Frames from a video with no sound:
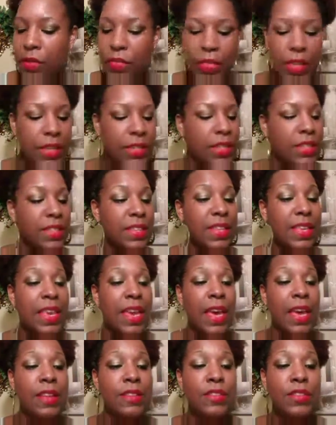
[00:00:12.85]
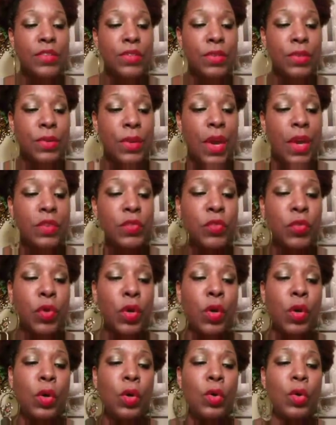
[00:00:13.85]
This is the Cantu Extra
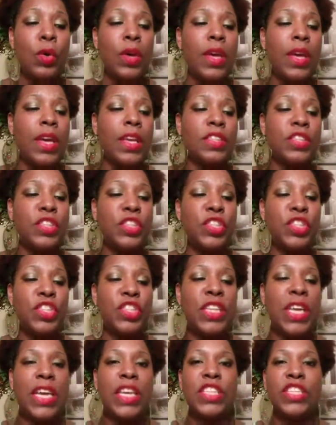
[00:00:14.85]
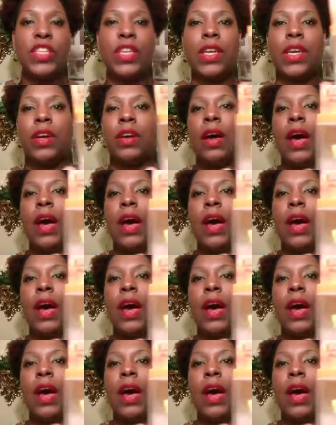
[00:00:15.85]
Hold Edge Stay Gel.